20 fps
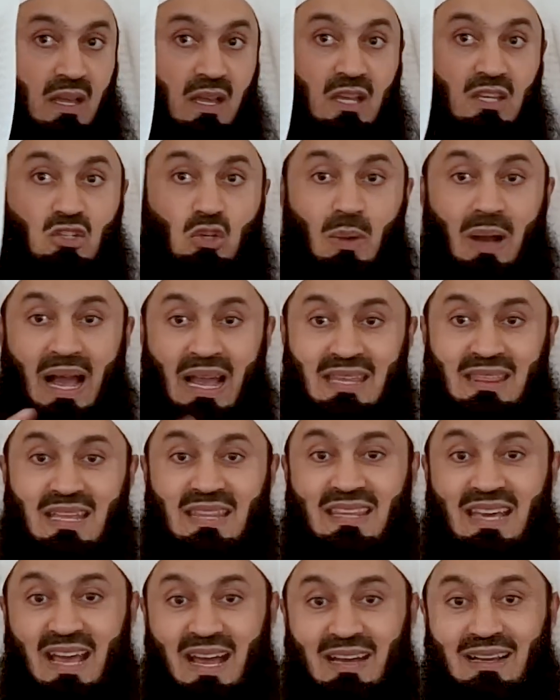So either
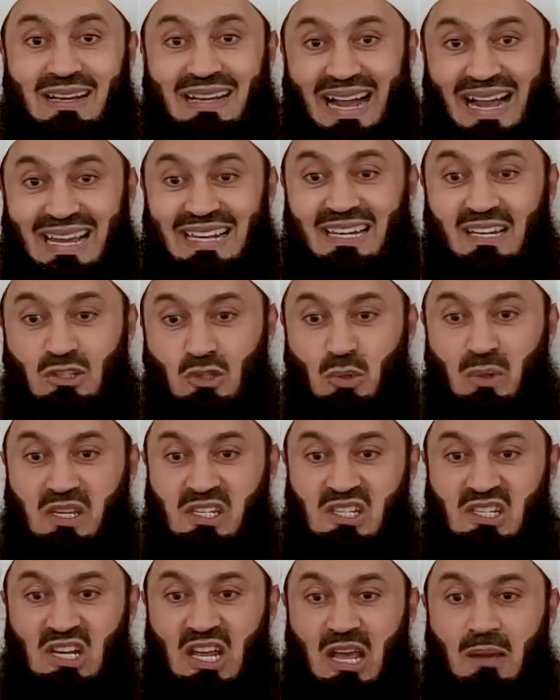they are guided to
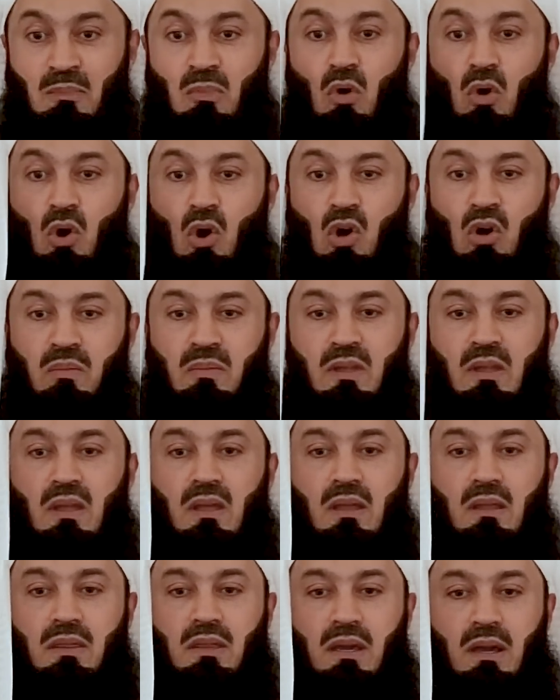Islam, or
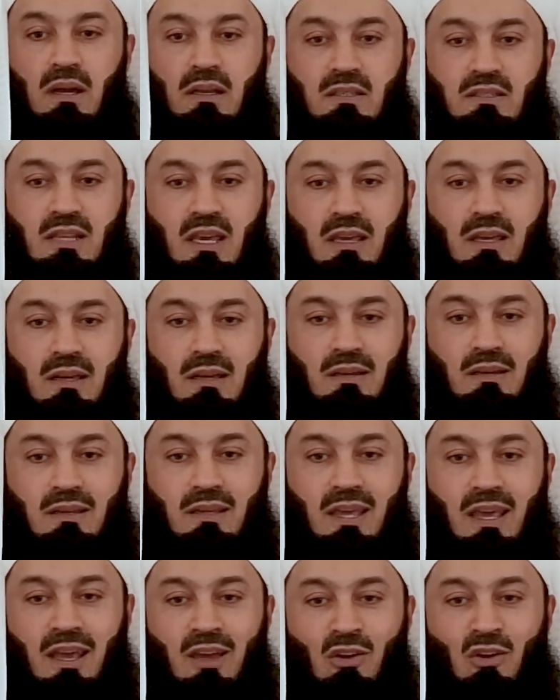they are taken
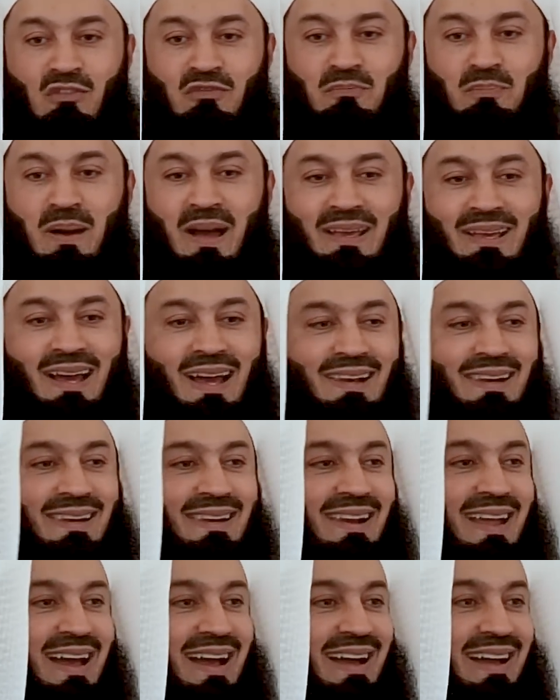care of by
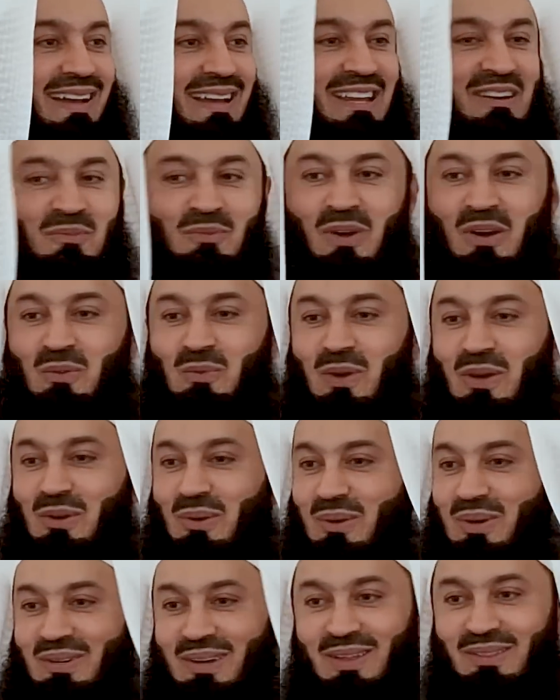Allah in one way
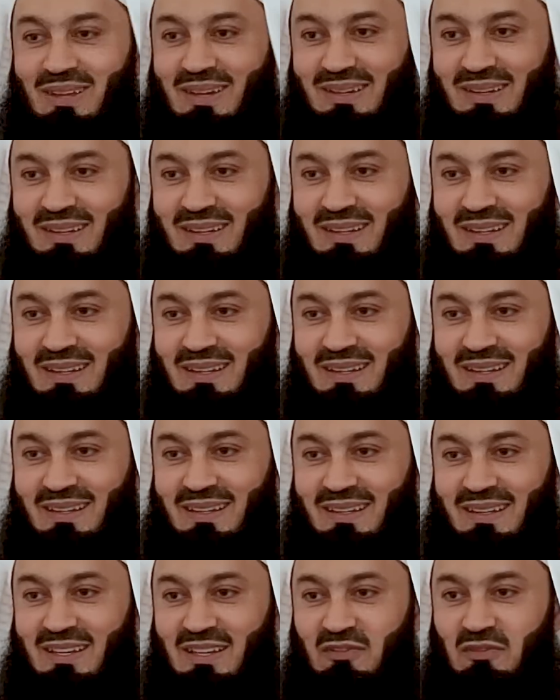or another.
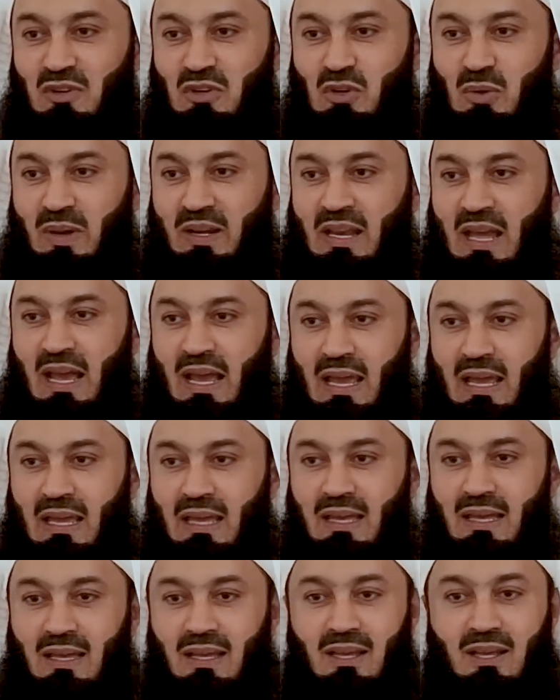For you and I,
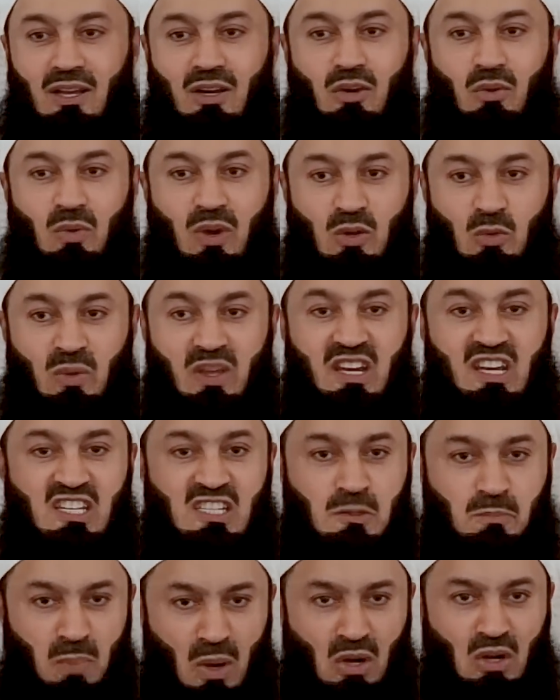when we
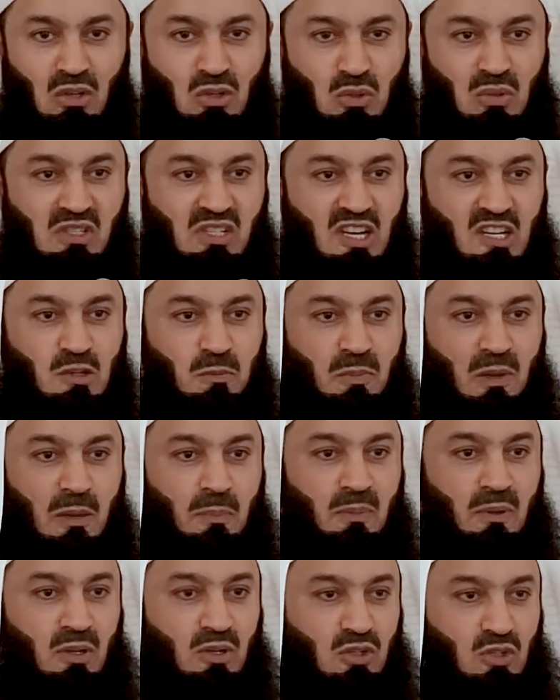respond to such
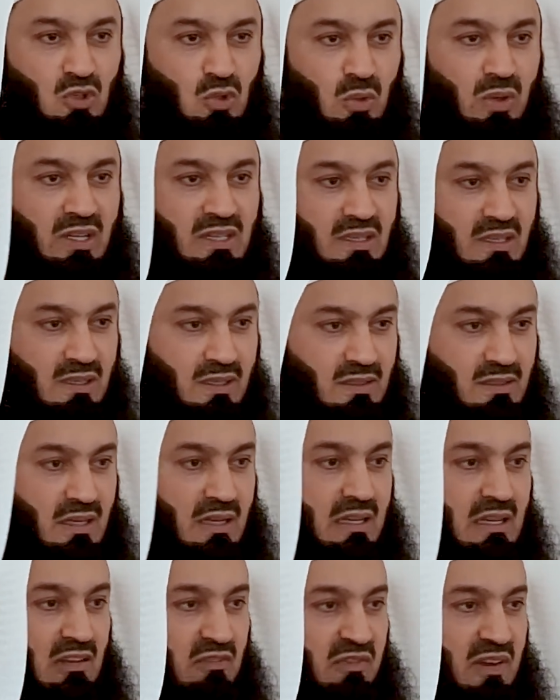people, do it in a
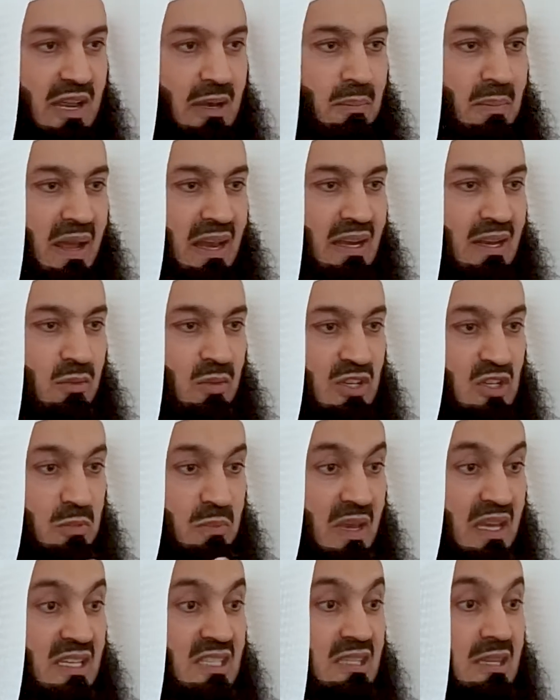dignified manner which
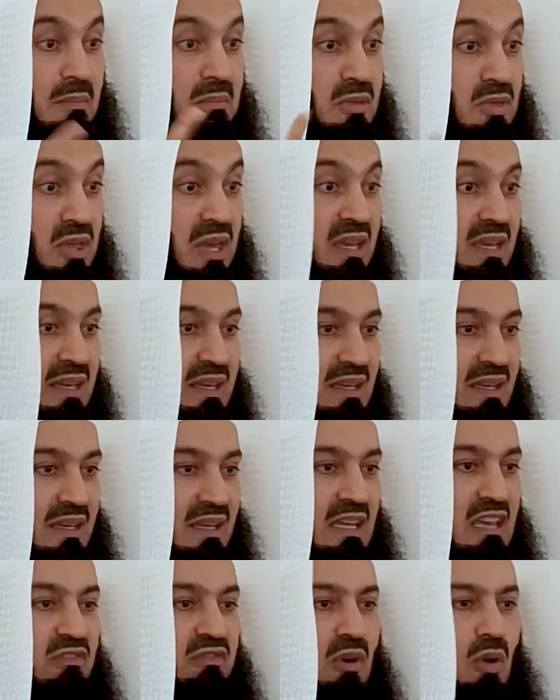makes them think,
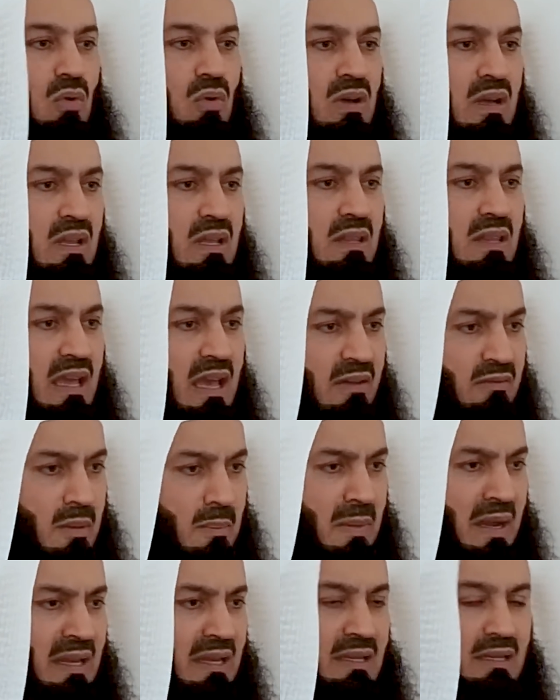if only they have a
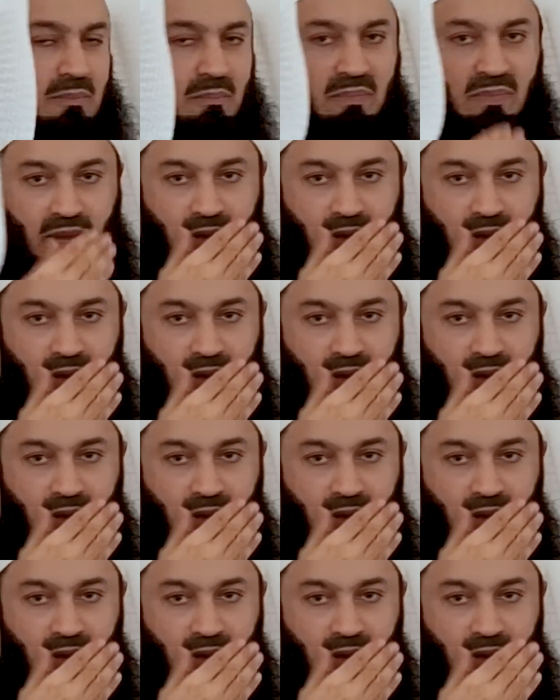mind.